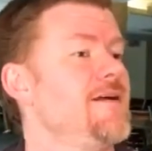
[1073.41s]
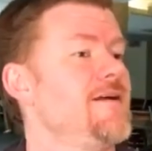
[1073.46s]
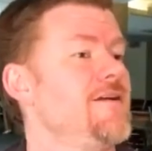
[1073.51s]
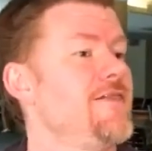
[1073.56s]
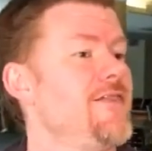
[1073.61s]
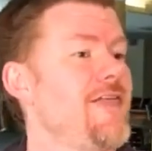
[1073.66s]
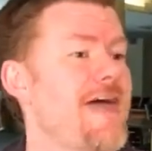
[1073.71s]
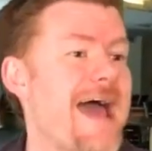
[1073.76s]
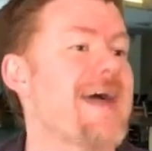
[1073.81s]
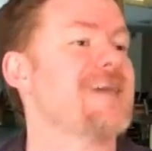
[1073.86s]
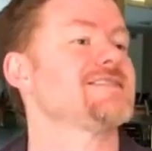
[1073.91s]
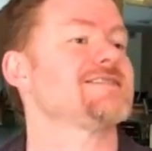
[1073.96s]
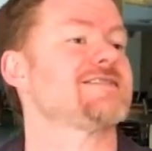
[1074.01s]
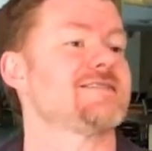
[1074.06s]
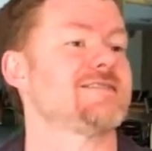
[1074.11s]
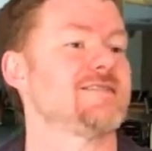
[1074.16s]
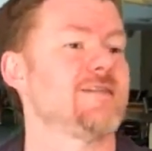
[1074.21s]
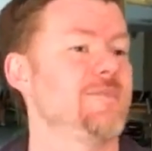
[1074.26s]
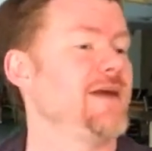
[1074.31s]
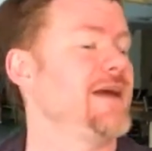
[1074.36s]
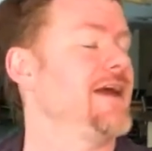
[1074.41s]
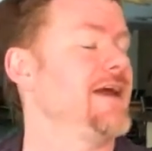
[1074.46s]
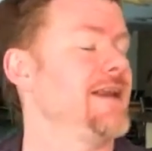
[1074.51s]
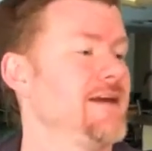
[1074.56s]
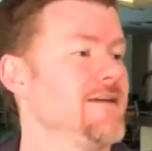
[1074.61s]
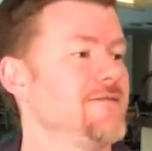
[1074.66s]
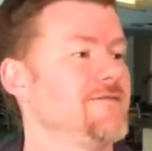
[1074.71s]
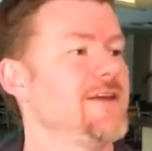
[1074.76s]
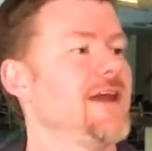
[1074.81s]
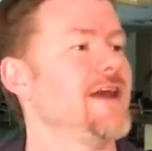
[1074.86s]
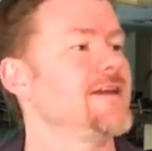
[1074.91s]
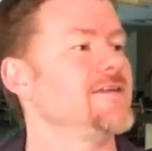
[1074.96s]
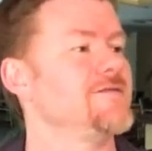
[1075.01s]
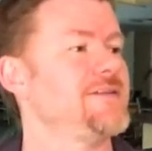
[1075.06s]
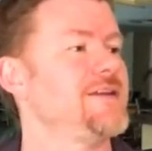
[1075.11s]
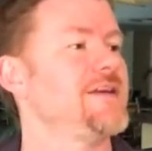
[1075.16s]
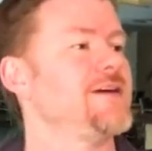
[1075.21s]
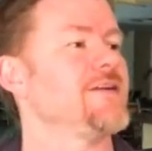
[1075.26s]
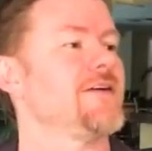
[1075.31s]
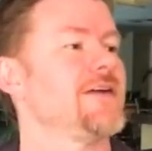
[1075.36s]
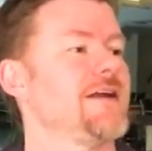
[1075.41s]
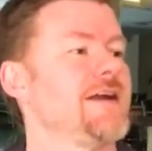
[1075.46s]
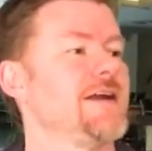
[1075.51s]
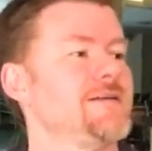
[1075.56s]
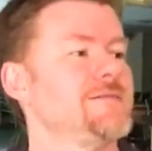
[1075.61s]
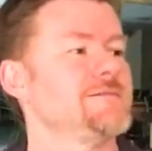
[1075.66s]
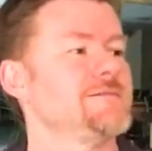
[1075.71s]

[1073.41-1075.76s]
That's the beginning of the end of tyranny. Yeah.